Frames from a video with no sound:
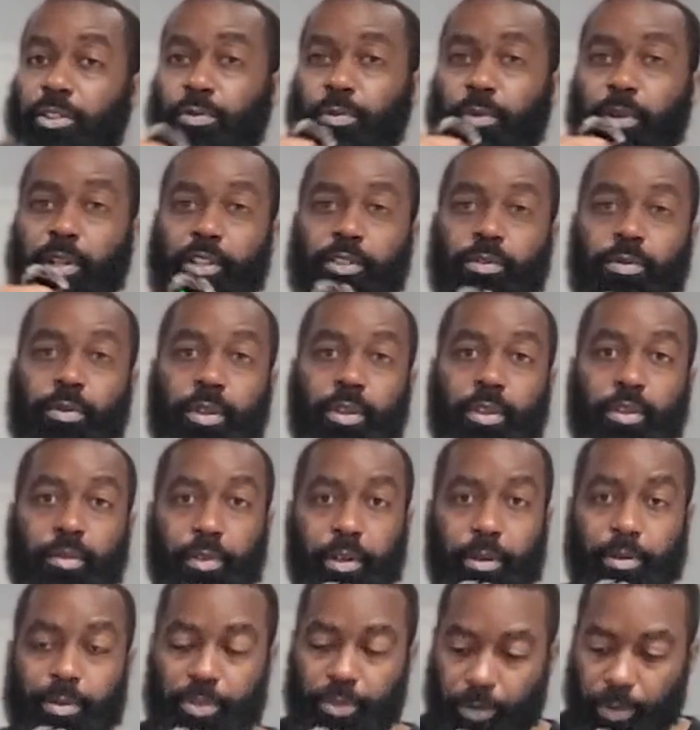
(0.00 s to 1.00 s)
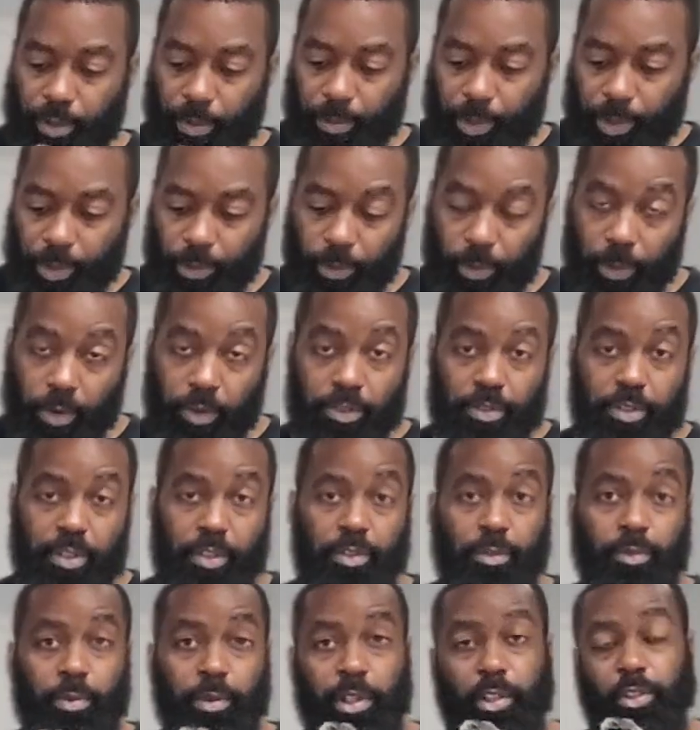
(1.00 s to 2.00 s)
2023 was going to be worse
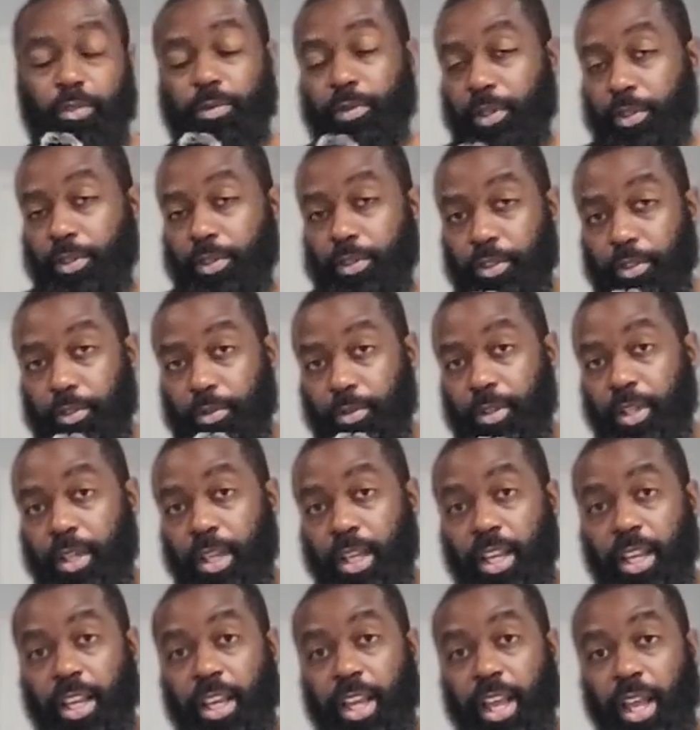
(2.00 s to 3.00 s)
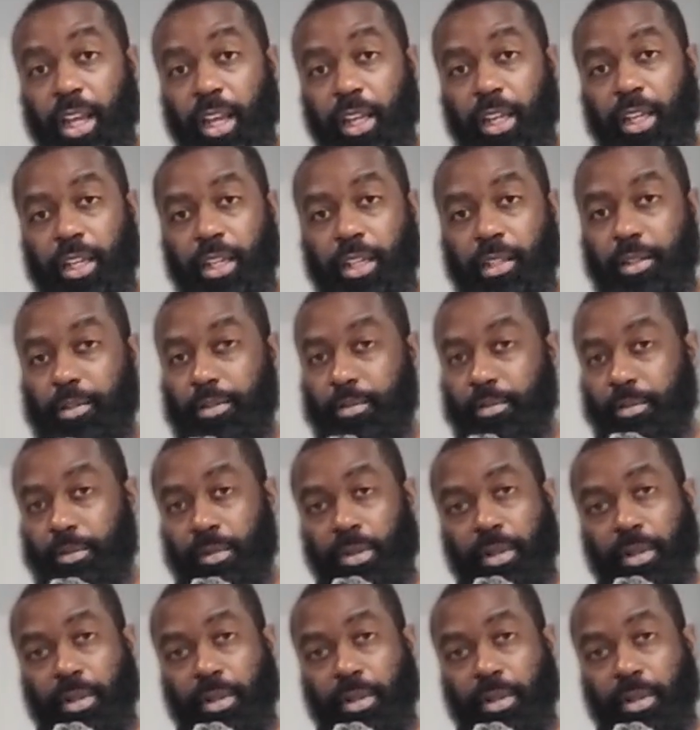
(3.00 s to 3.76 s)
than 2022. And